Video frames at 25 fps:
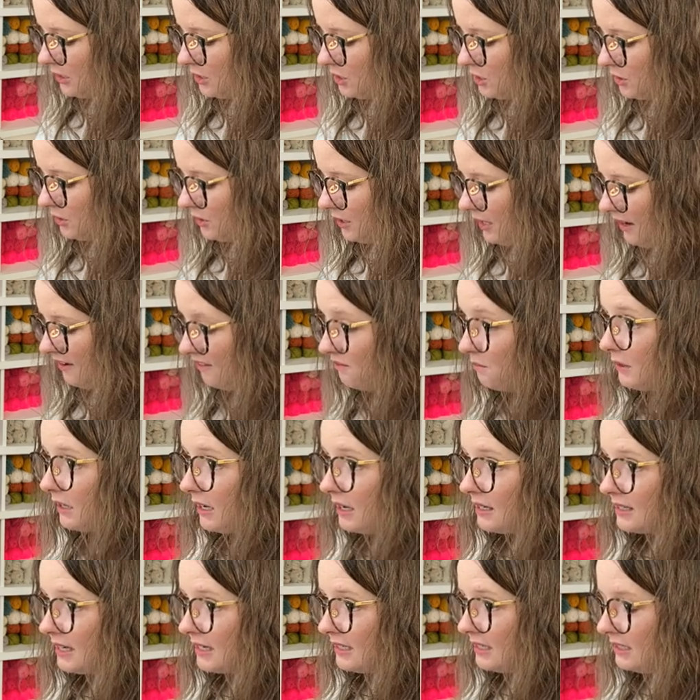should have
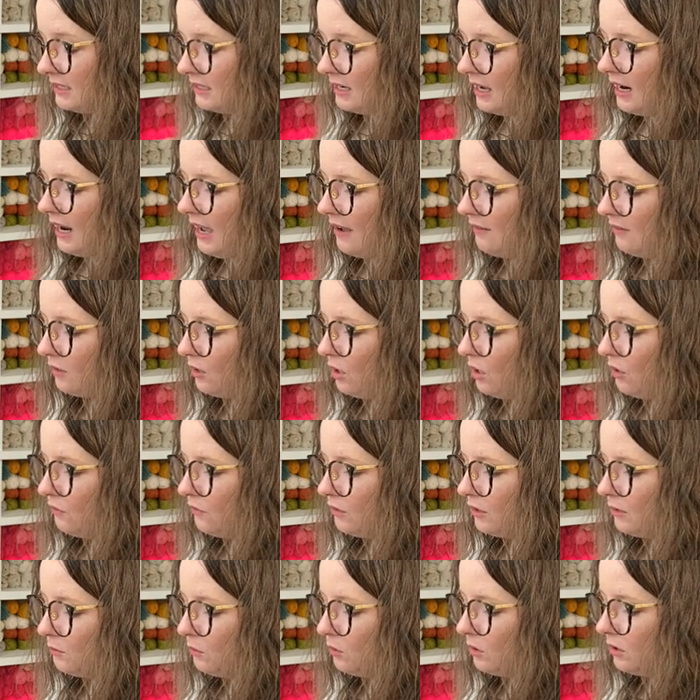because I did not have a
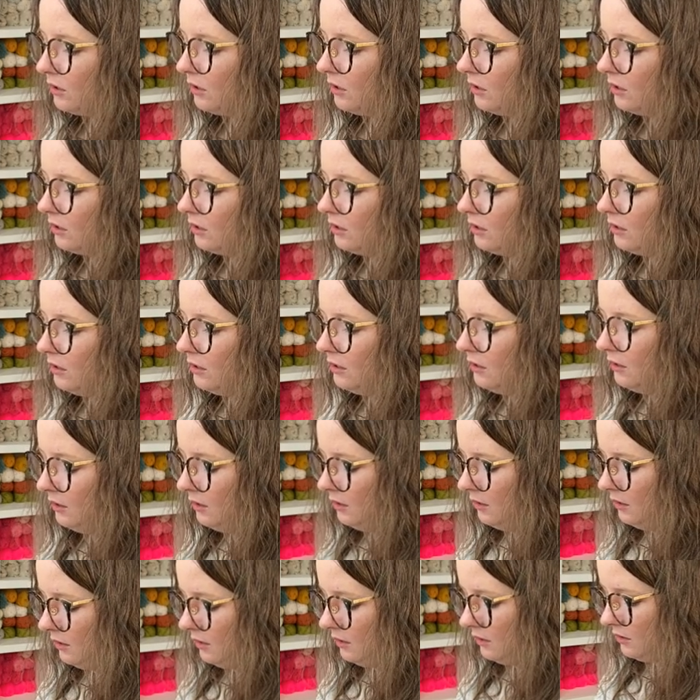Clover and More hook.
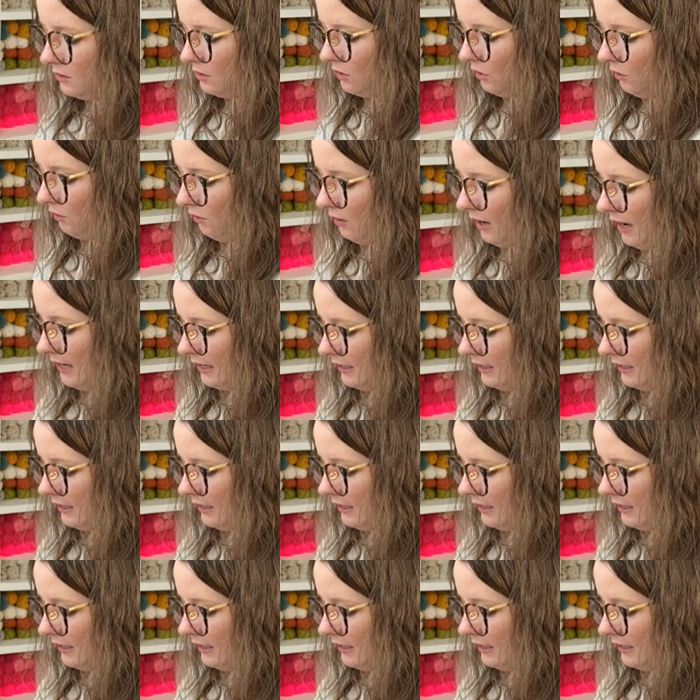So I